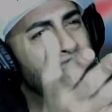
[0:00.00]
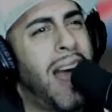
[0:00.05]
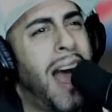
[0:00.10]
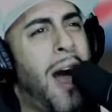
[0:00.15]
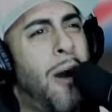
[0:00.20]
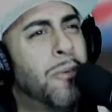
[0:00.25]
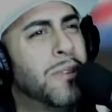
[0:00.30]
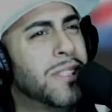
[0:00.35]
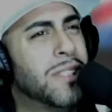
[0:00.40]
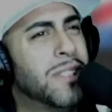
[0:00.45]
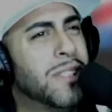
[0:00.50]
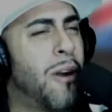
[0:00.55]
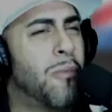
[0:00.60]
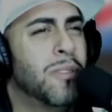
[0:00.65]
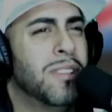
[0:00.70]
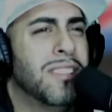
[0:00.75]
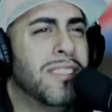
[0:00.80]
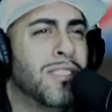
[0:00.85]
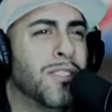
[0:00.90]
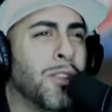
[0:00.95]
I
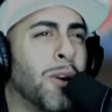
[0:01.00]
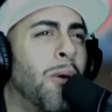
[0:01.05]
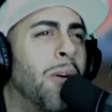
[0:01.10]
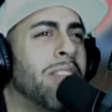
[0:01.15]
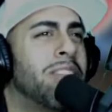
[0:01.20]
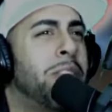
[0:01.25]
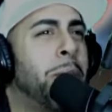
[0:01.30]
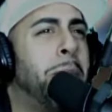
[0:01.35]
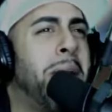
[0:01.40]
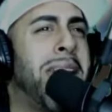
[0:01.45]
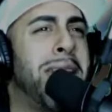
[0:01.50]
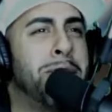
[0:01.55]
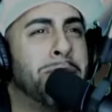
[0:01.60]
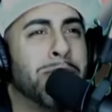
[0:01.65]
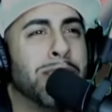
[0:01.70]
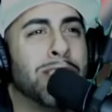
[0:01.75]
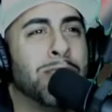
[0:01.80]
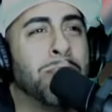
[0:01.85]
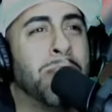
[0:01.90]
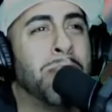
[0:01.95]
was throwing the
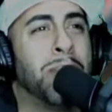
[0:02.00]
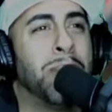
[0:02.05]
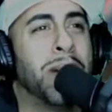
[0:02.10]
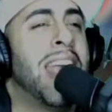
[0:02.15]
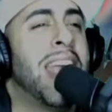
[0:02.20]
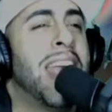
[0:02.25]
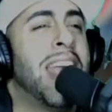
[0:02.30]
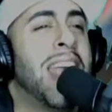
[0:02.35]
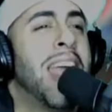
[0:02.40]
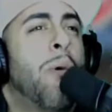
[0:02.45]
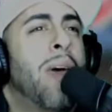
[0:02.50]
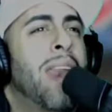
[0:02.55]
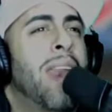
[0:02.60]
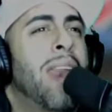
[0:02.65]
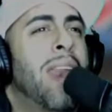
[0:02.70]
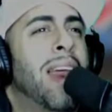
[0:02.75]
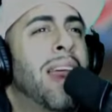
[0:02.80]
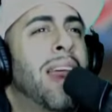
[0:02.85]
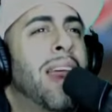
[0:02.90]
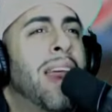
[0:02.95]
papers, but when I
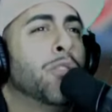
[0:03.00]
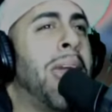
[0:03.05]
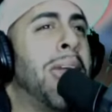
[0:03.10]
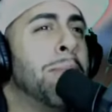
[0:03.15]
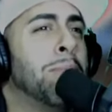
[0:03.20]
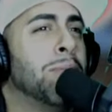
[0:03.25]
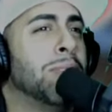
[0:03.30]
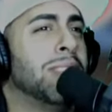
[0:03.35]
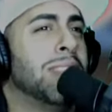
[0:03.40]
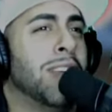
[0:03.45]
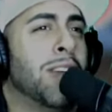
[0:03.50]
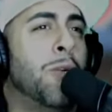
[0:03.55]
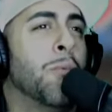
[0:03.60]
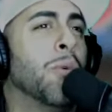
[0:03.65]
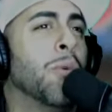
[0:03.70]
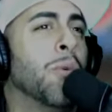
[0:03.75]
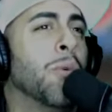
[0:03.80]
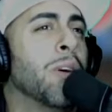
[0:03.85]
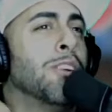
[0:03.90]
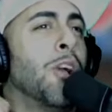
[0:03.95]
threw the papers, it
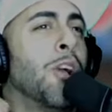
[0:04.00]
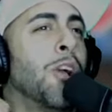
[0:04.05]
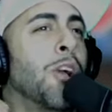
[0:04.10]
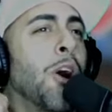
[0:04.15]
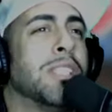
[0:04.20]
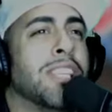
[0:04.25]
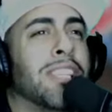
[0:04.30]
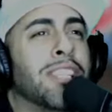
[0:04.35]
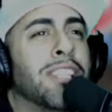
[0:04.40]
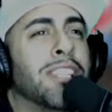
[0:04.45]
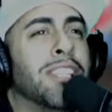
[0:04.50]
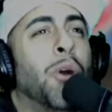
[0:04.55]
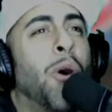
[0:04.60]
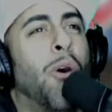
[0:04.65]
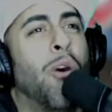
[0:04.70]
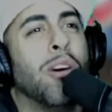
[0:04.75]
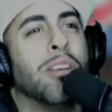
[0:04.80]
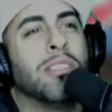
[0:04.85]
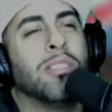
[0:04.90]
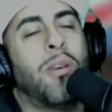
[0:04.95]
wouldn't go to the
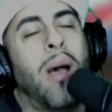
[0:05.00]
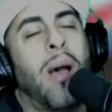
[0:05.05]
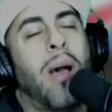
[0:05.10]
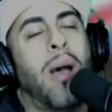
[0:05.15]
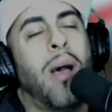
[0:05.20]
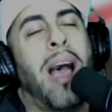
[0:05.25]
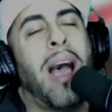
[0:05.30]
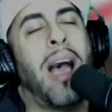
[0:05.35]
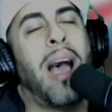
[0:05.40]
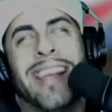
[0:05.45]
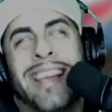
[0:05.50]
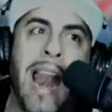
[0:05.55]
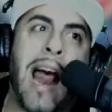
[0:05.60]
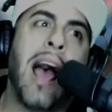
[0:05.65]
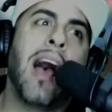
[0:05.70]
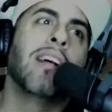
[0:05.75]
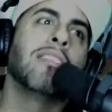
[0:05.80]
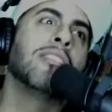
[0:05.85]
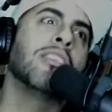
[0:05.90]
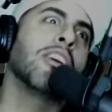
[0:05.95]
door. So I had to get
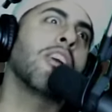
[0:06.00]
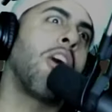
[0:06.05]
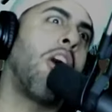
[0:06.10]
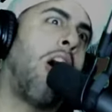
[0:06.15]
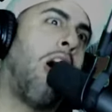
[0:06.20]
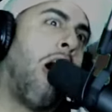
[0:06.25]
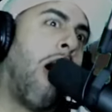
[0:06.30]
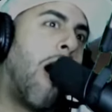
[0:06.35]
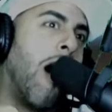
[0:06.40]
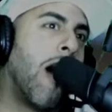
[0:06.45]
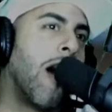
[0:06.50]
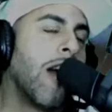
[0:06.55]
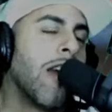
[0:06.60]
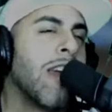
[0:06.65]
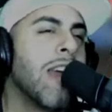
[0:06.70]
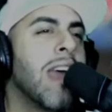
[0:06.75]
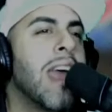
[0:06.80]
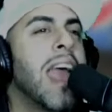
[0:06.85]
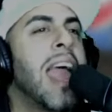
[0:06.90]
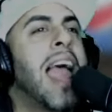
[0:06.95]
out of the car
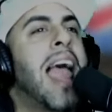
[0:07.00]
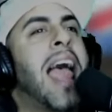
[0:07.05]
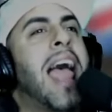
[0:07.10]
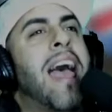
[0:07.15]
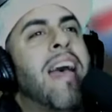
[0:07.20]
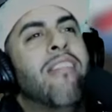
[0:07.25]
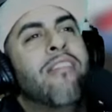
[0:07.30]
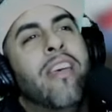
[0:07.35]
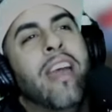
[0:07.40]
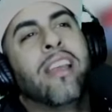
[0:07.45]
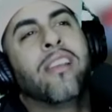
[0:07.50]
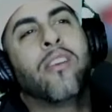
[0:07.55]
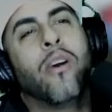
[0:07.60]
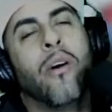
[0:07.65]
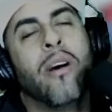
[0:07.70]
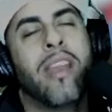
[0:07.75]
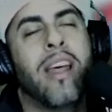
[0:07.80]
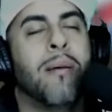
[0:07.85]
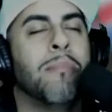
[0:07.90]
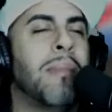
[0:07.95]
and then go.
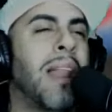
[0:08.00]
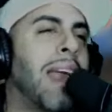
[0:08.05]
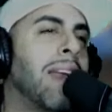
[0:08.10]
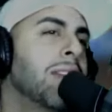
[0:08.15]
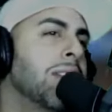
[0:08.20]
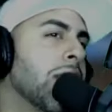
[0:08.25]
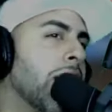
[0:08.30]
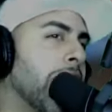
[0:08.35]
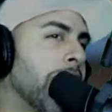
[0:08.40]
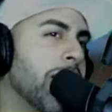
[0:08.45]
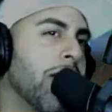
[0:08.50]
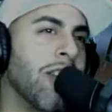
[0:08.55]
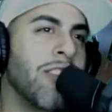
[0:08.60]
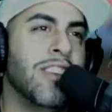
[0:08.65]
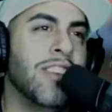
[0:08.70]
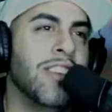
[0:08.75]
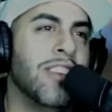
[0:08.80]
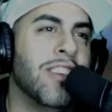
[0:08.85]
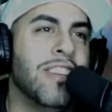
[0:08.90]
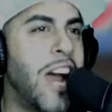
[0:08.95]
And I'm like, no,
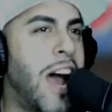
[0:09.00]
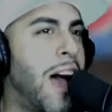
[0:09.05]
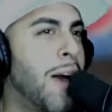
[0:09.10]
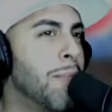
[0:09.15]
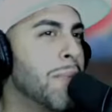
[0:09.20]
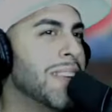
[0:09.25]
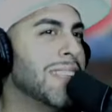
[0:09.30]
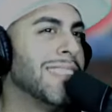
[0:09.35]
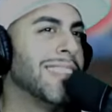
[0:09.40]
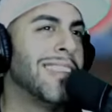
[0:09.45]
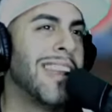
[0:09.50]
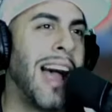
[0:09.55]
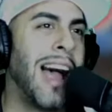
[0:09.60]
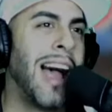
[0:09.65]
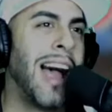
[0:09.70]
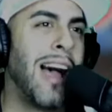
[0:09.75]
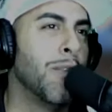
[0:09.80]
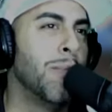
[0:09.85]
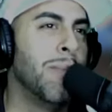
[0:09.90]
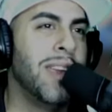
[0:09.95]
this job is not
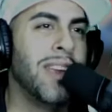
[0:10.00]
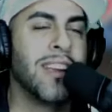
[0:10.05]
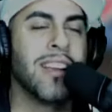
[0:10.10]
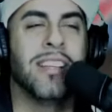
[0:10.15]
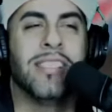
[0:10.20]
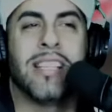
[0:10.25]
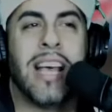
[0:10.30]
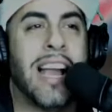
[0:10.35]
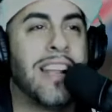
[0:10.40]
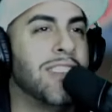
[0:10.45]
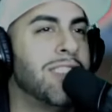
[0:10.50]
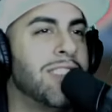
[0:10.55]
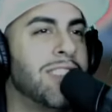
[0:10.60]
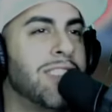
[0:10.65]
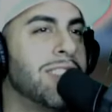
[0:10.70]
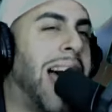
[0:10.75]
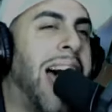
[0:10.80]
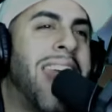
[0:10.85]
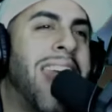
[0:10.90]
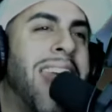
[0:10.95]
for me, because I
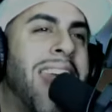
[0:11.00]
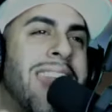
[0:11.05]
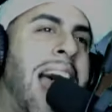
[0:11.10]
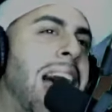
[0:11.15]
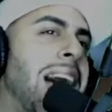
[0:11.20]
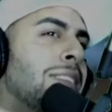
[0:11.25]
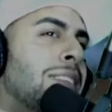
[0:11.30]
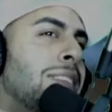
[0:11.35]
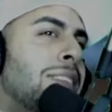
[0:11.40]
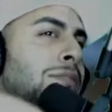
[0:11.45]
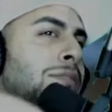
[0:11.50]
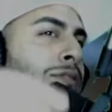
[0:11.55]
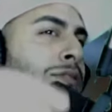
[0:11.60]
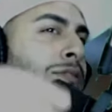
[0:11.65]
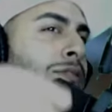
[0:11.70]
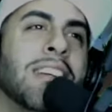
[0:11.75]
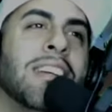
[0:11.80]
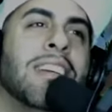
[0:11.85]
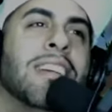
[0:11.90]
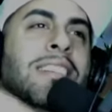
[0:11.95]
didn't have
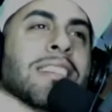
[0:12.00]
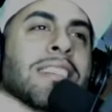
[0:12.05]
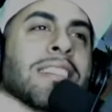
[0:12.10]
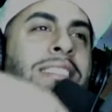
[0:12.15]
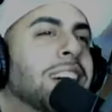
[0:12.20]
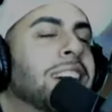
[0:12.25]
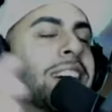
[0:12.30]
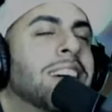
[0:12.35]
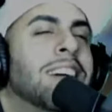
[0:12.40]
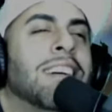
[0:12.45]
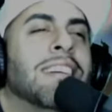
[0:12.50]
the